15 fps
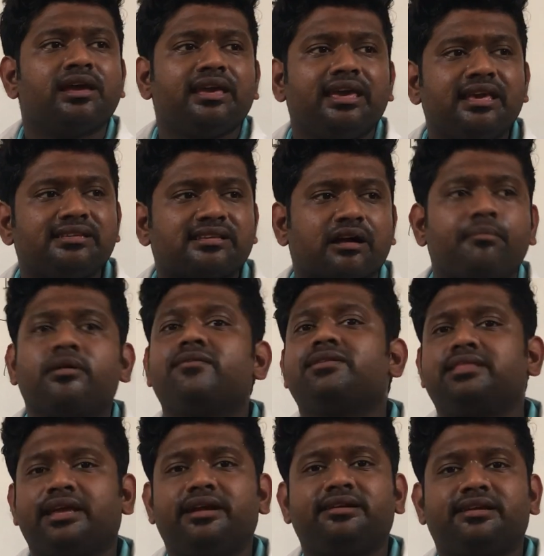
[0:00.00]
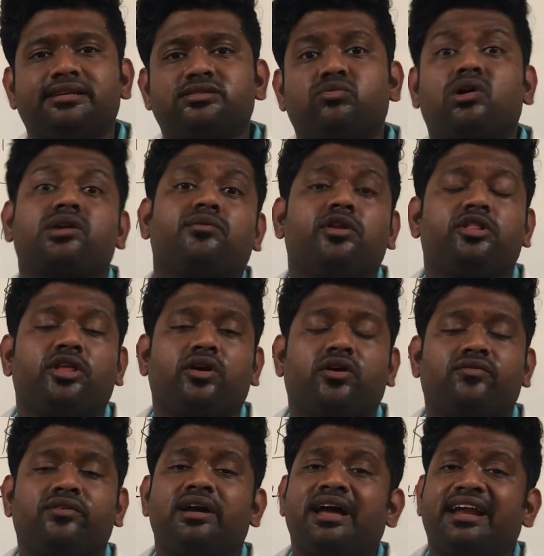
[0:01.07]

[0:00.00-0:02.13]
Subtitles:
he's coming with icterus. What will you think of?